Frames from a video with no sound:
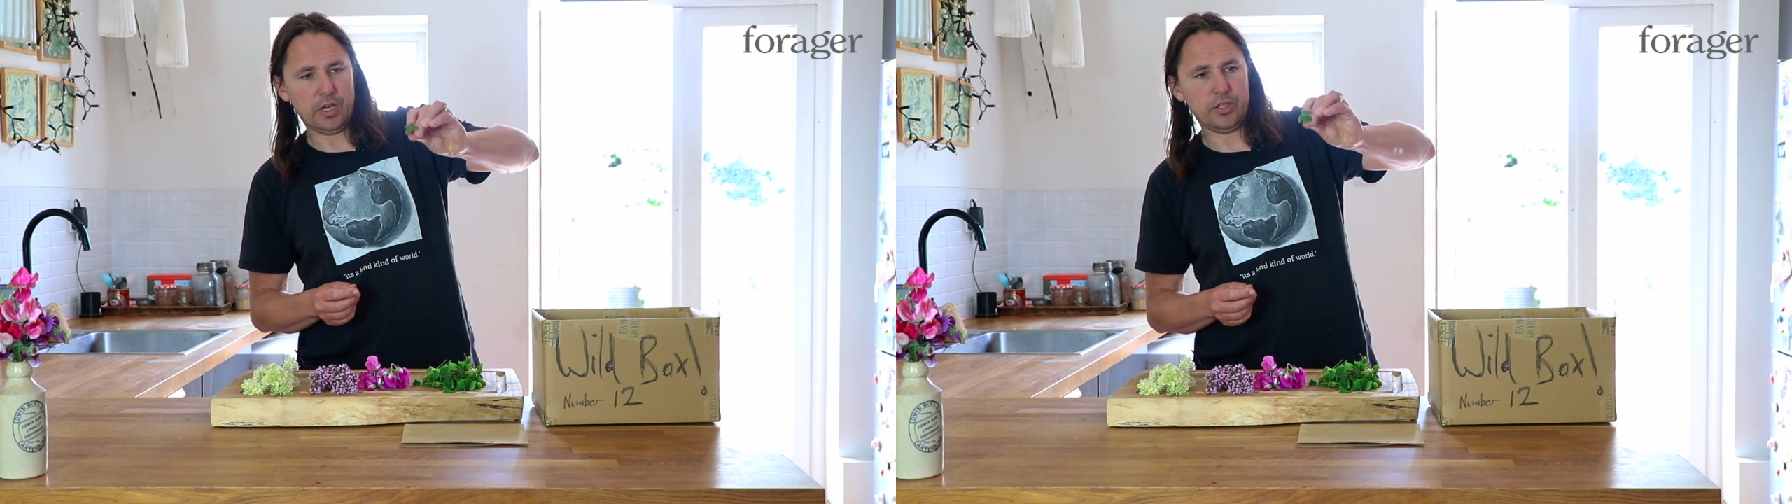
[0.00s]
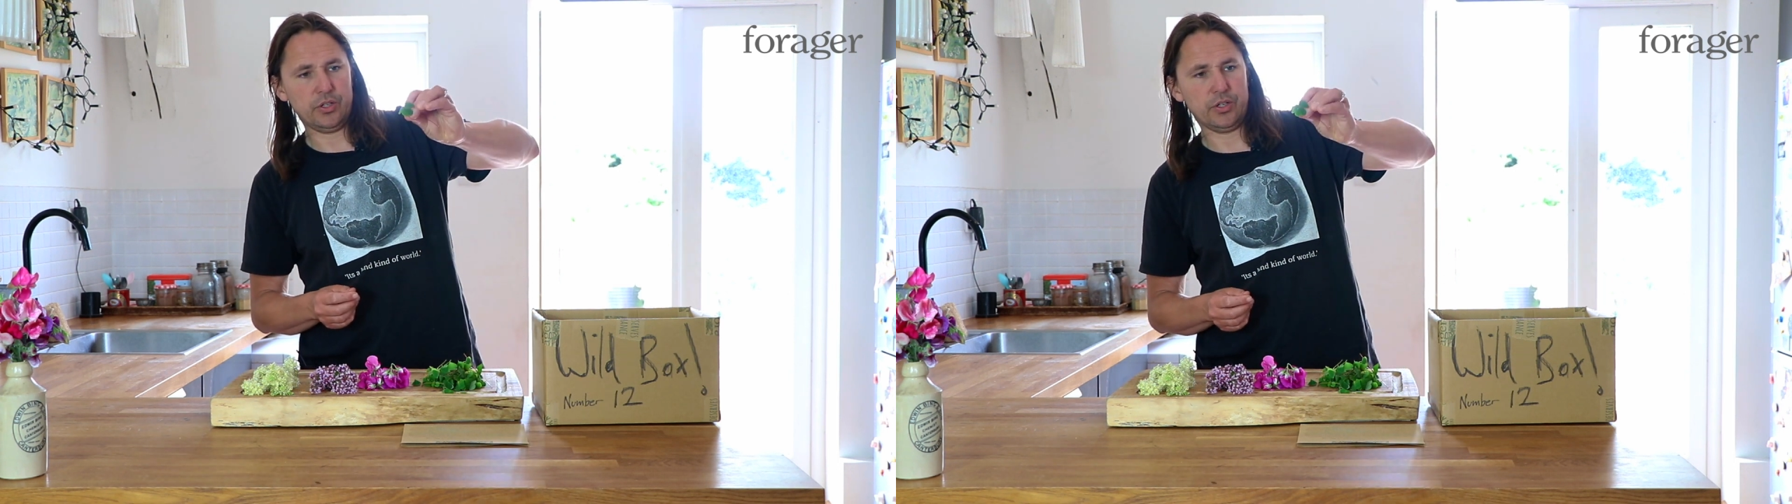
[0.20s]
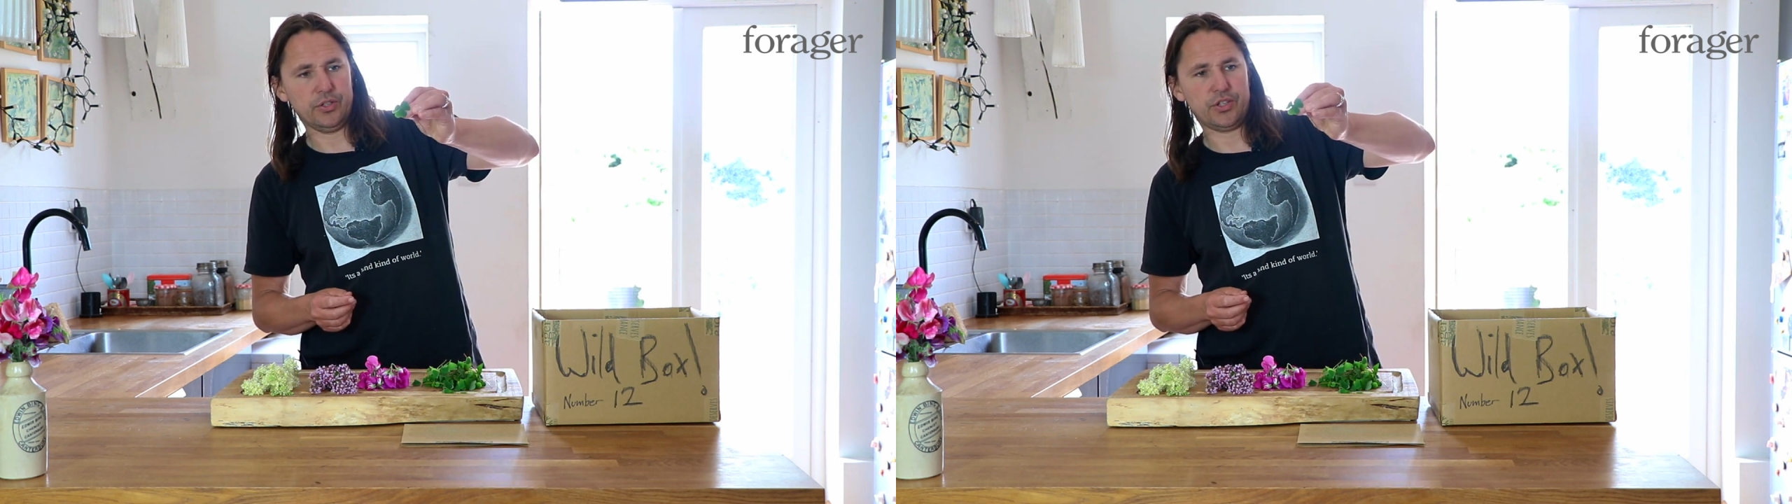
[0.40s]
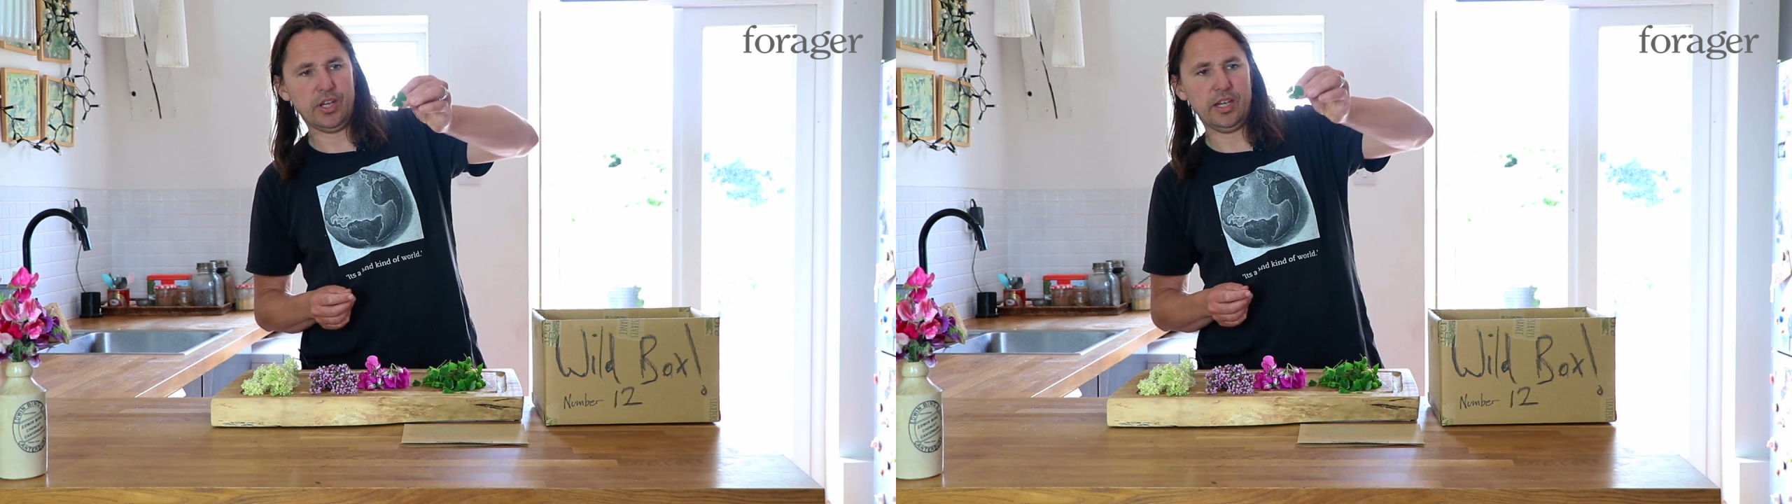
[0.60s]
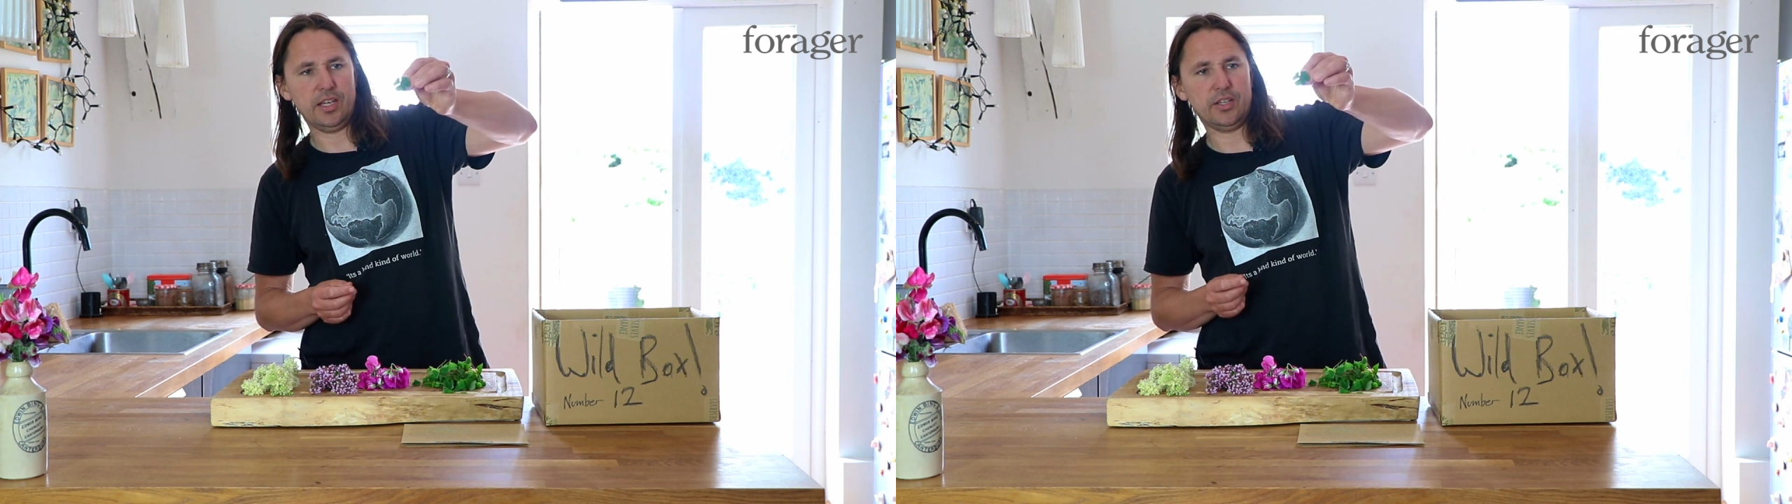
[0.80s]
as you can
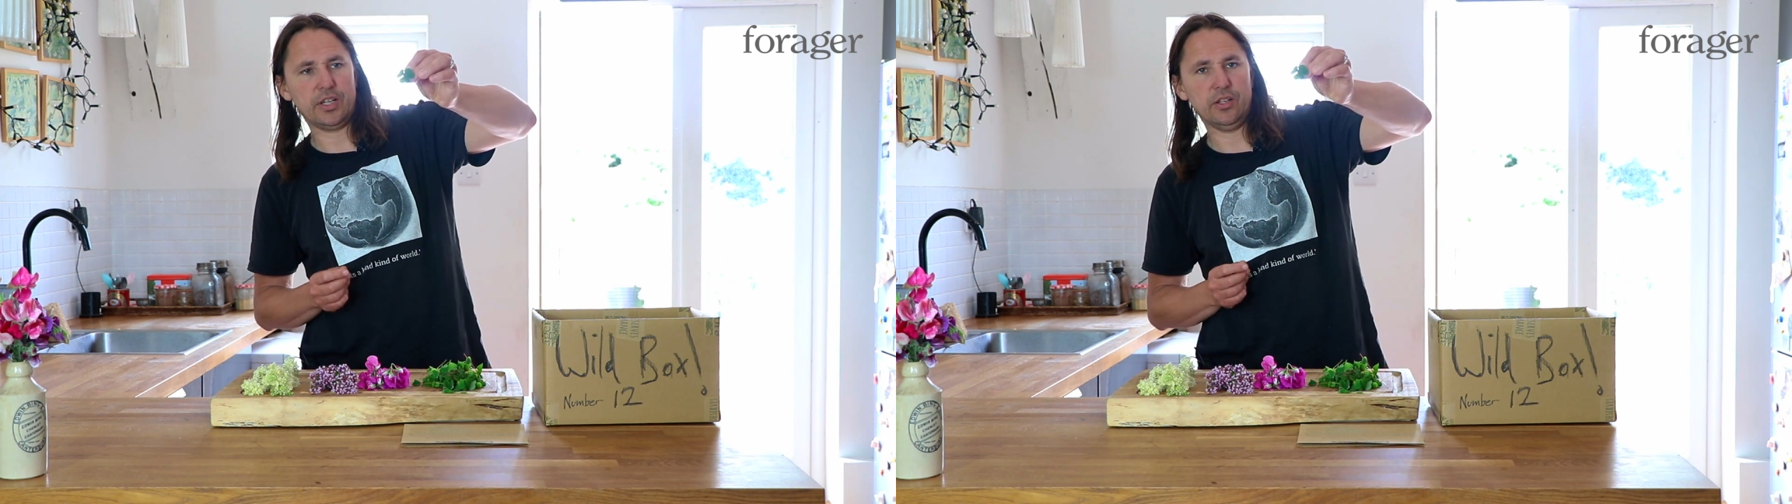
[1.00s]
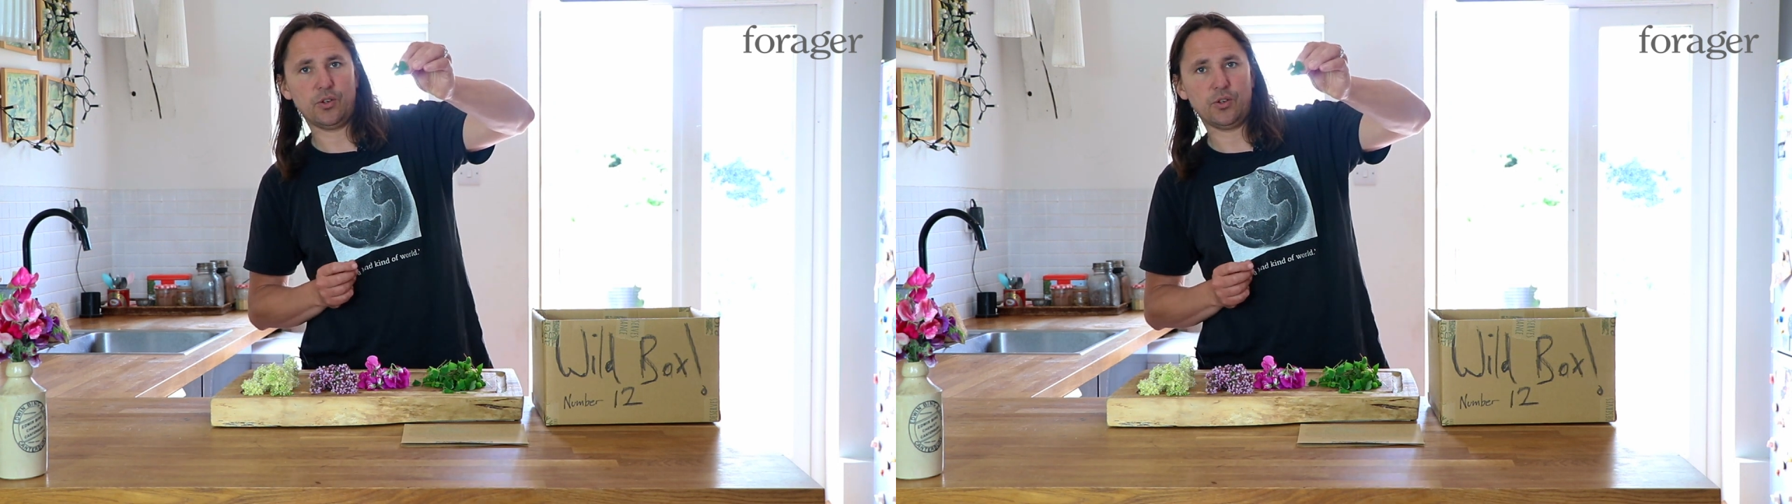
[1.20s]
see, is they